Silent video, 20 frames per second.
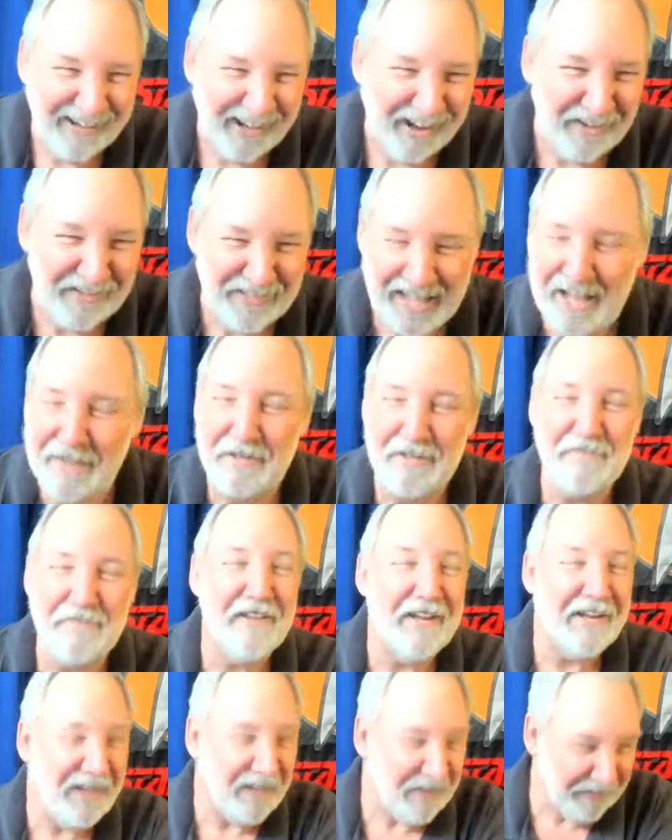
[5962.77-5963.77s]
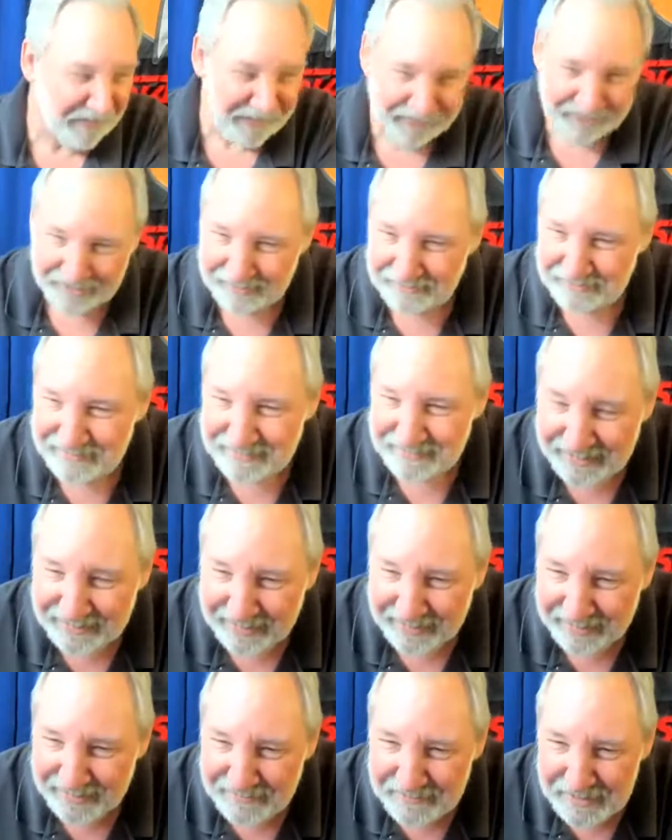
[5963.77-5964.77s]
oh, the AMD video card.
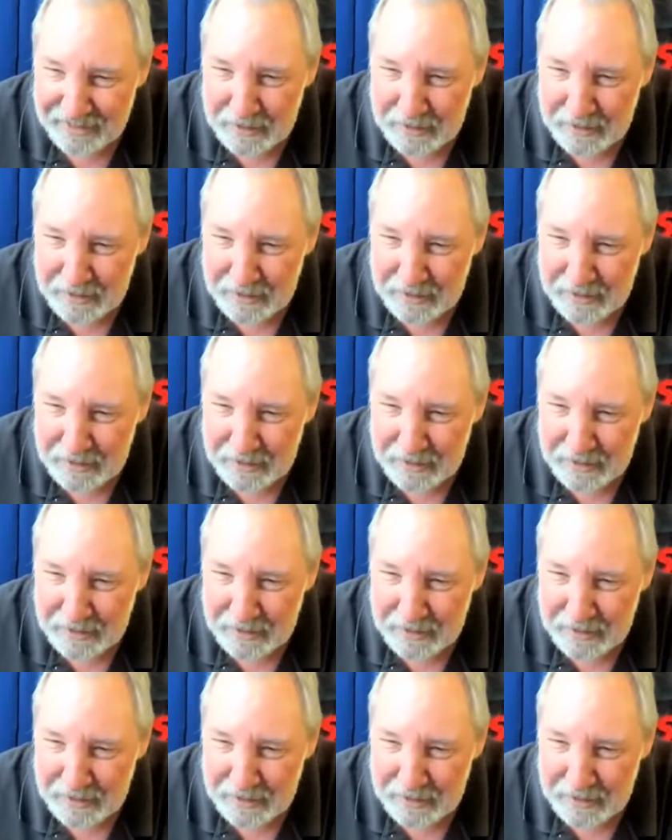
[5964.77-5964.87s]
Okay.